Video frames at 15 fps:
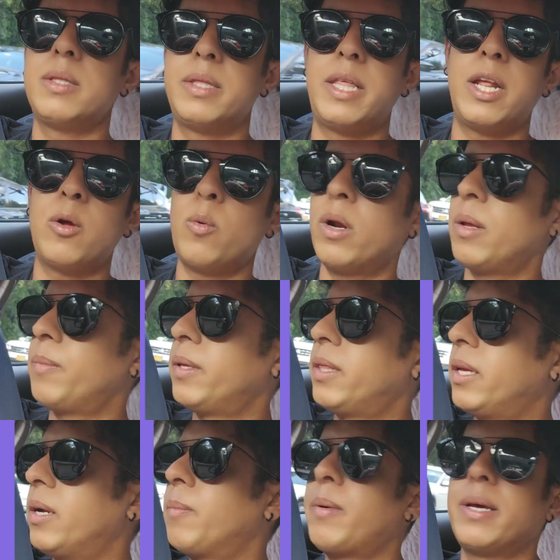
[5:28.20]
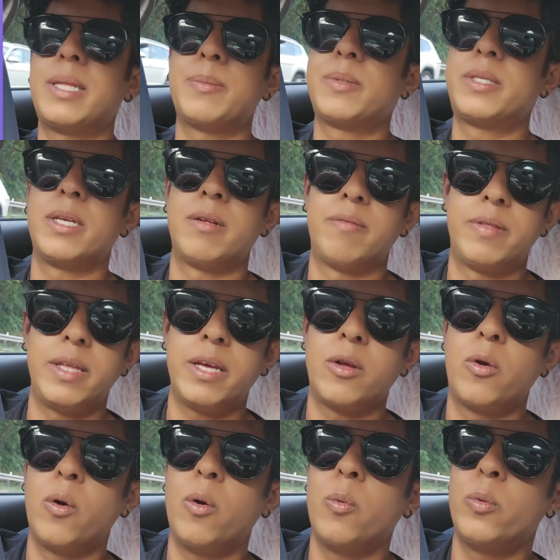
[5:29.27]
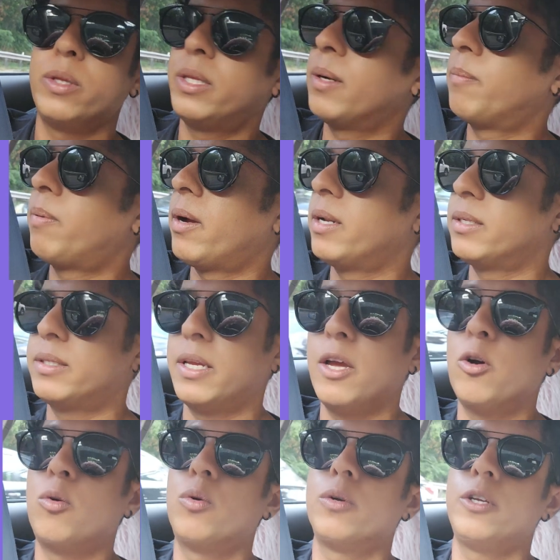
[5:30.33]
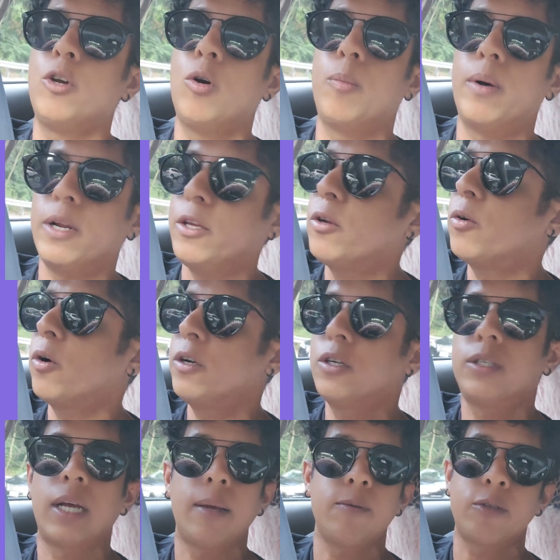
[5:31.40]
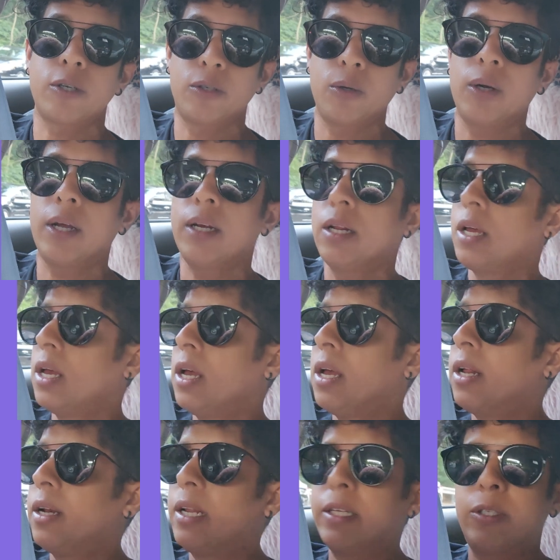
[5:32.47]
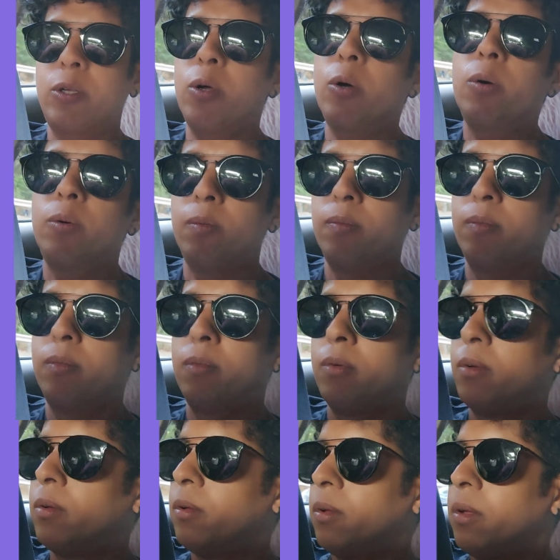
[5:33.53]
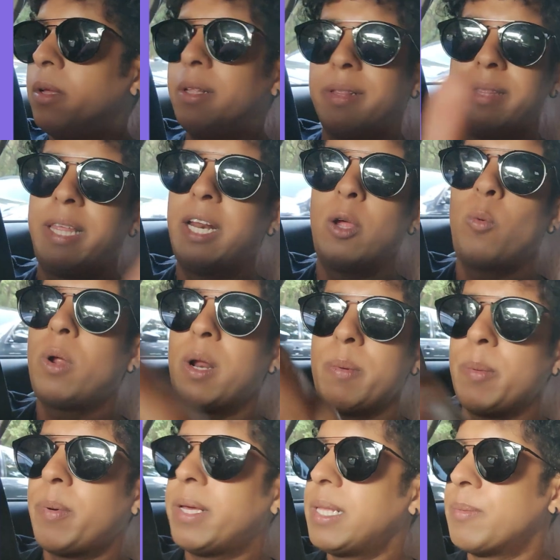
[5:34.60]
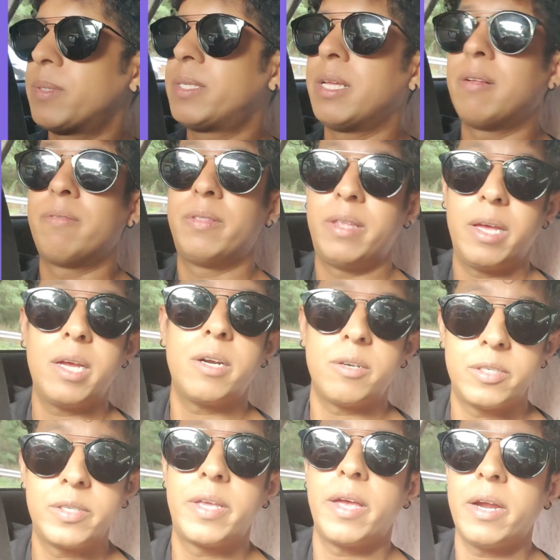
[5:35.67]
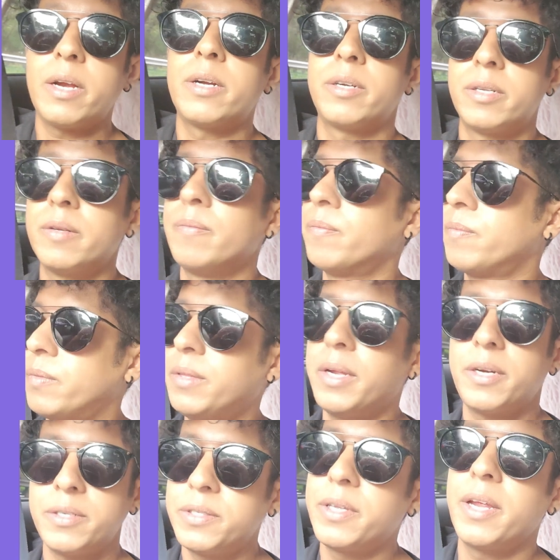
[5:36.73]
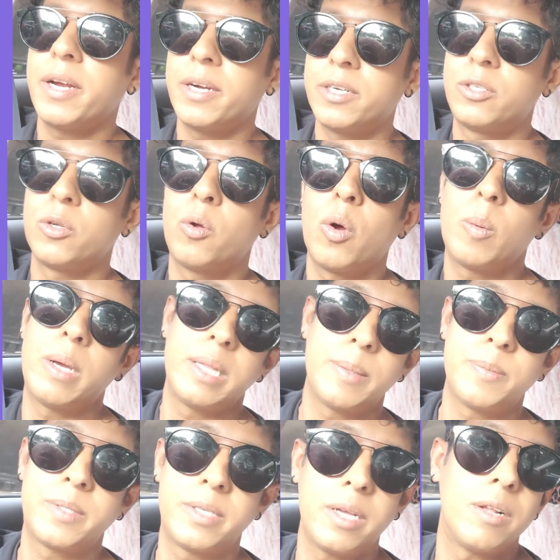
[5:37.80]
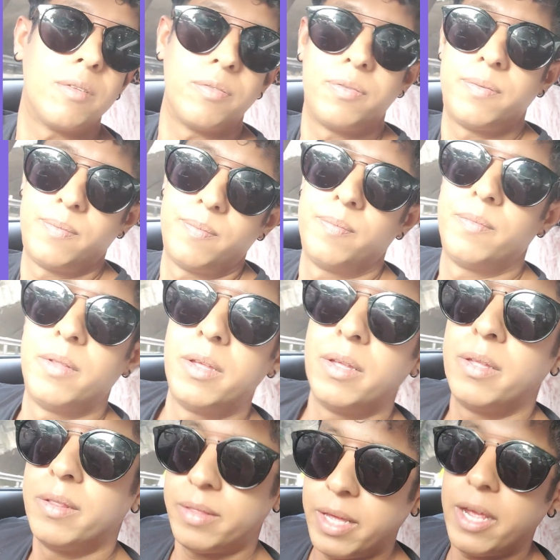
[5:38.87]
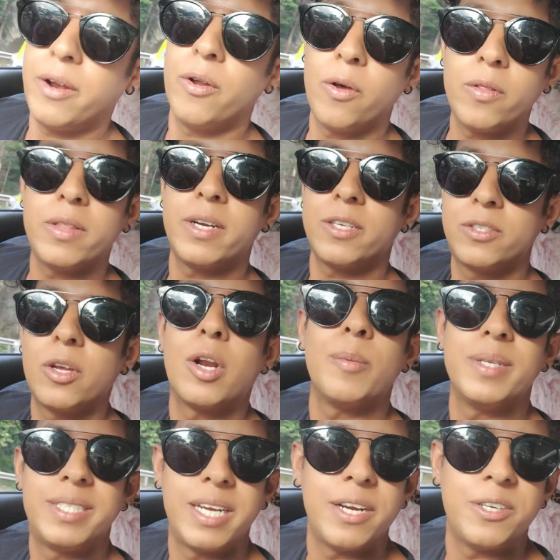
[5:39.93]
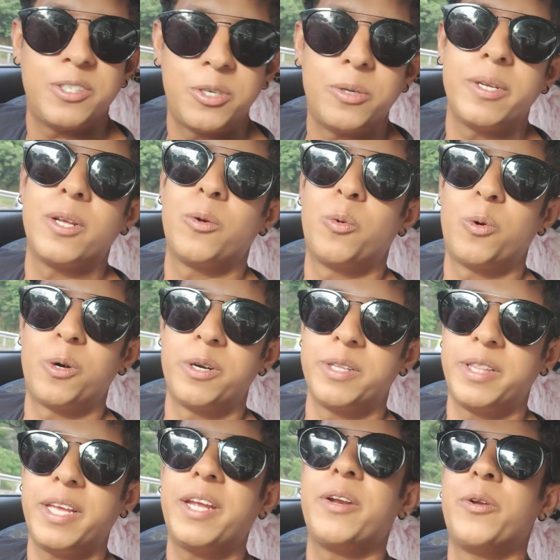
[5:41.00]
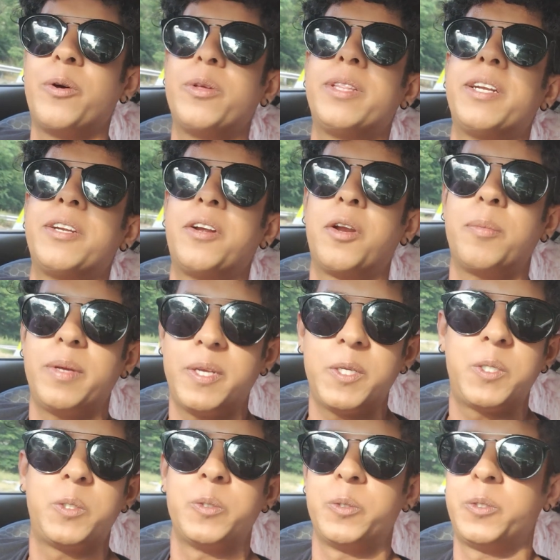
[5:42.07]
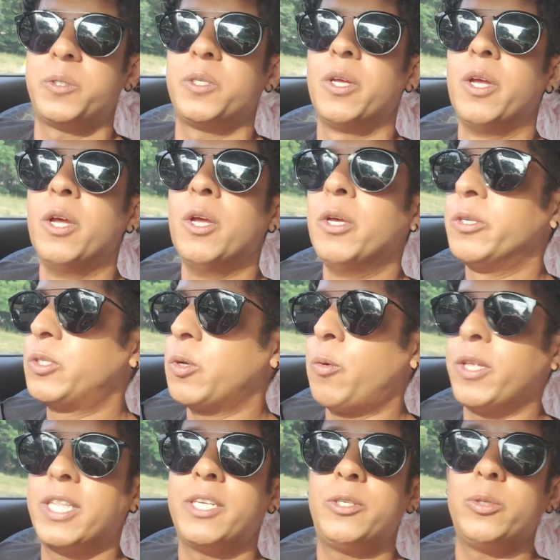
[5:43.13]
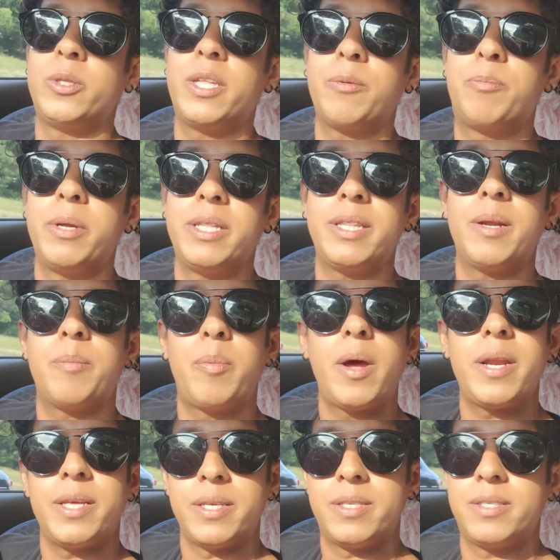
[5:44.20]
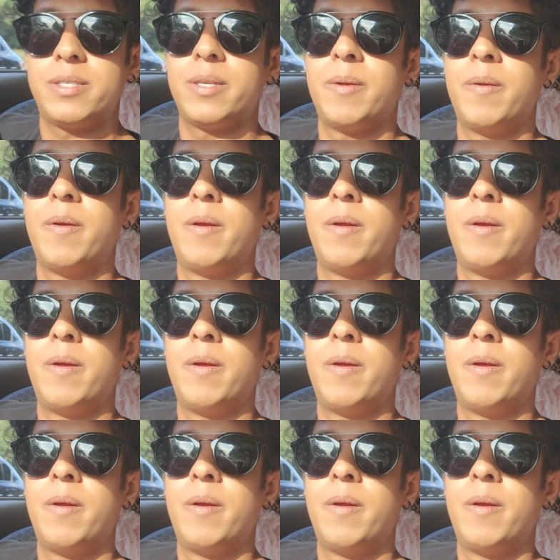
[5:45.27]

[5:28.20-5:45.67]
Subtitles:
They don't want to be there by themselves. They go with their buddies. Hey, yo, buddy, you going to Times Square tonight? Let's go. They don't want to be by themselves. They are scared. They are scared to go by themselves. They know there's going to be territorial war. They know there are going to be issues. So what they do, they bring their buddies.